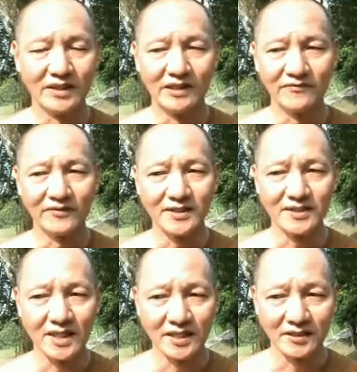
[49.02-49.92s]
He
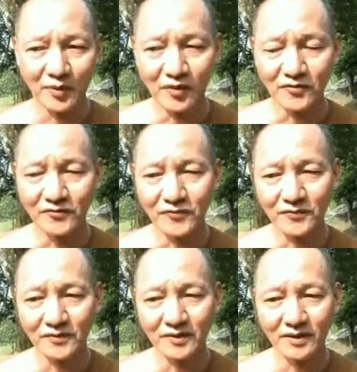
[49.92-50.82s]
emphasized both,
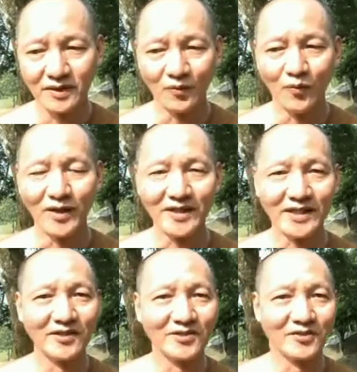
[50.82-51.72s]

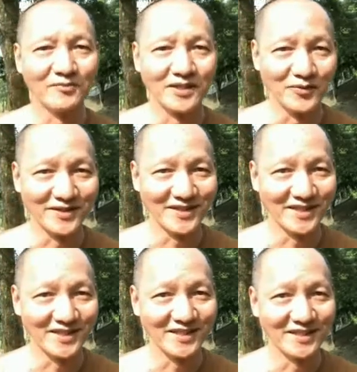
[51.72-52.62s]
working also must
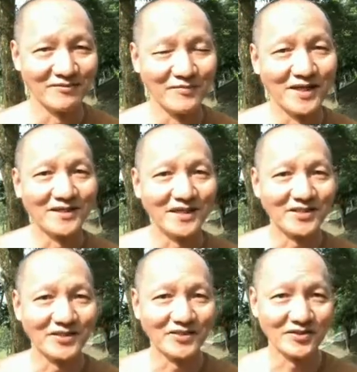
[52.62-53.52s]
working,
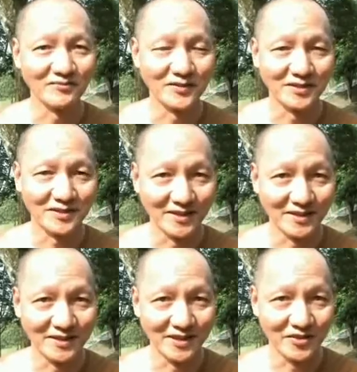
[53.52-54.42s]
meditation also must
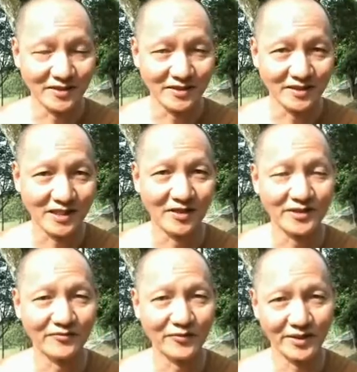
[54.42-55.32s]
meditation,
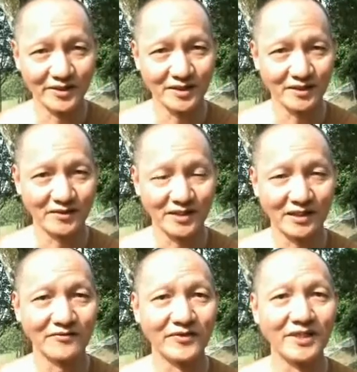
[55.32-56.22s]

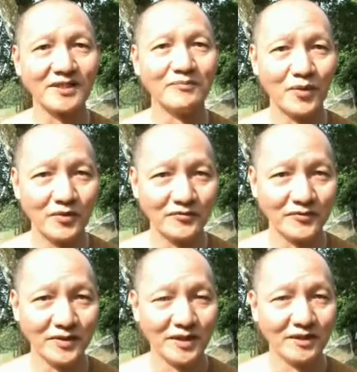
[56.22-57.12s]
cultivated both
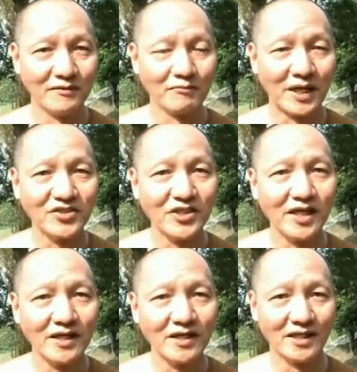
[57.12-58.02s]

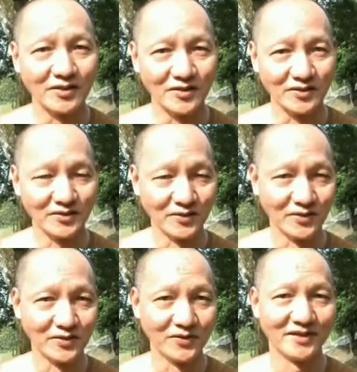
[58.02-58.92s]
panya and
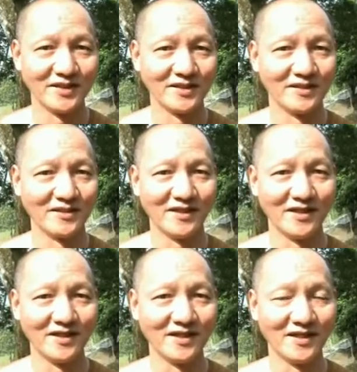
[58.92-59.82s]
also
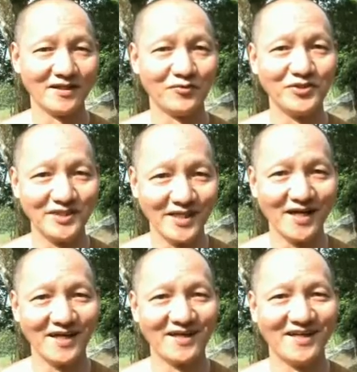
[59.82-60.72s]

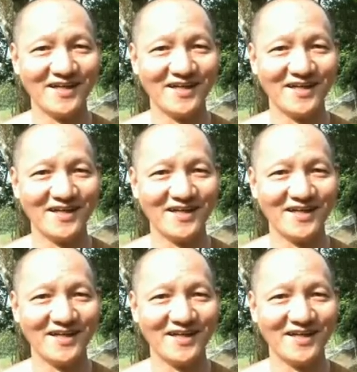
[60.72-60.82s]
punya.